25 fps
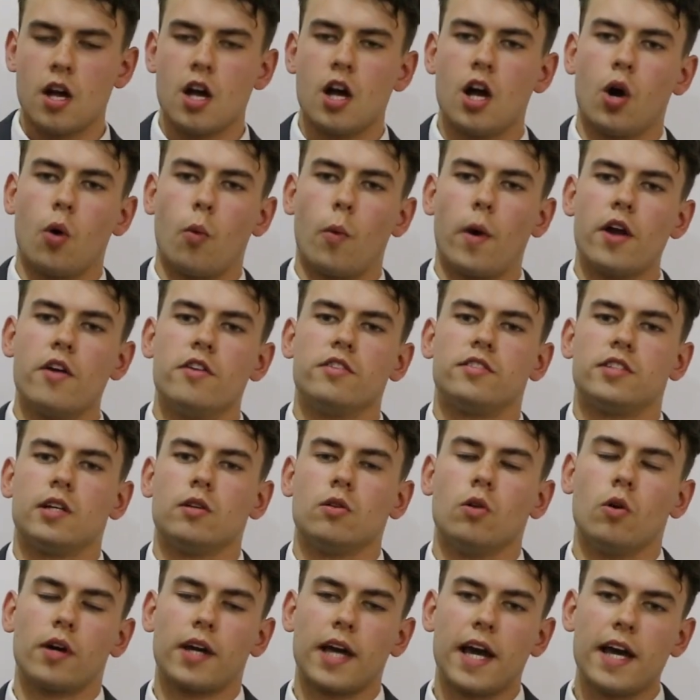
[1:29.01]
where is it
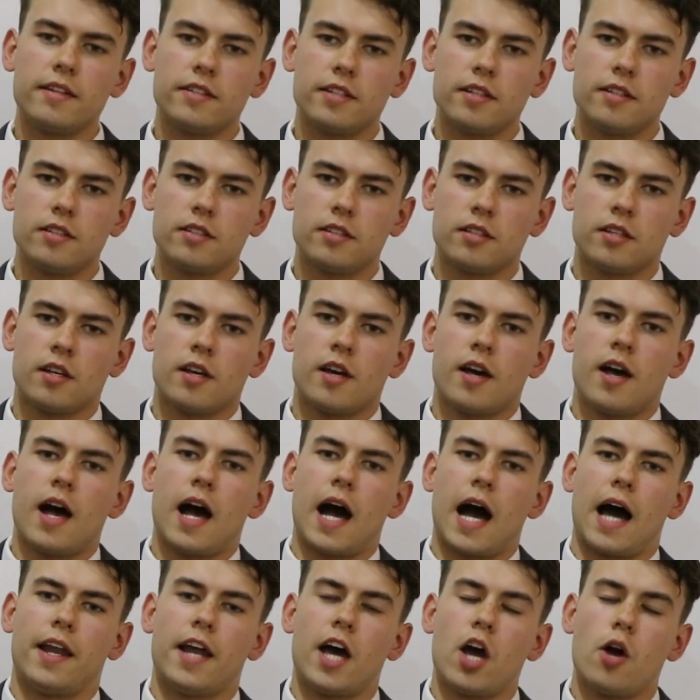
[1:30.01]
located,
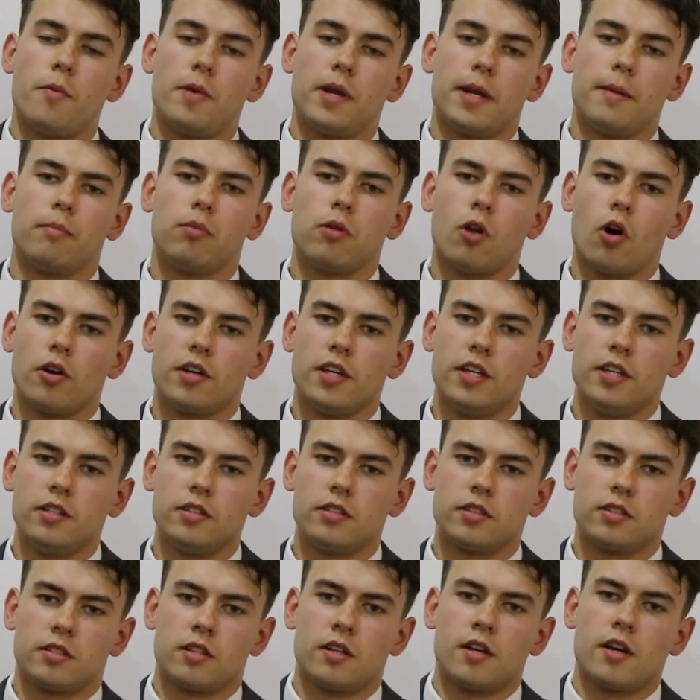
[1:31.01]
and how many
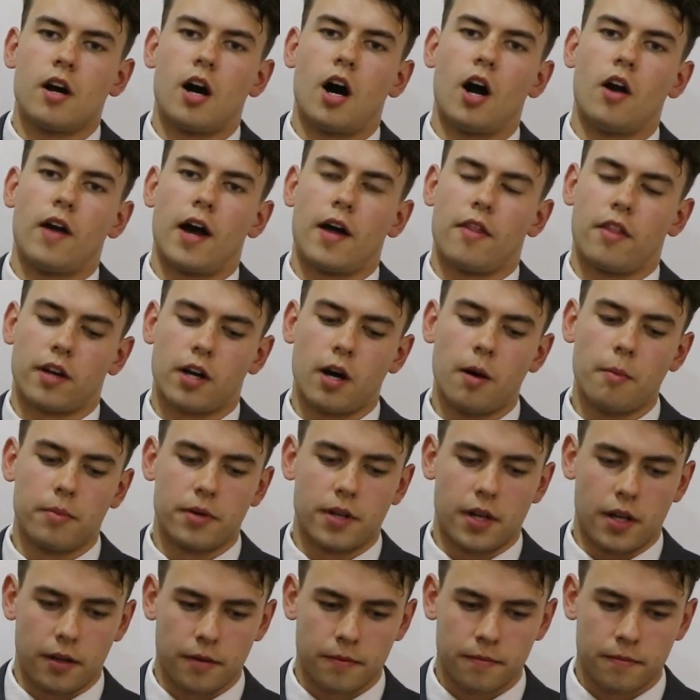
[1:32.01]
employees are at the company.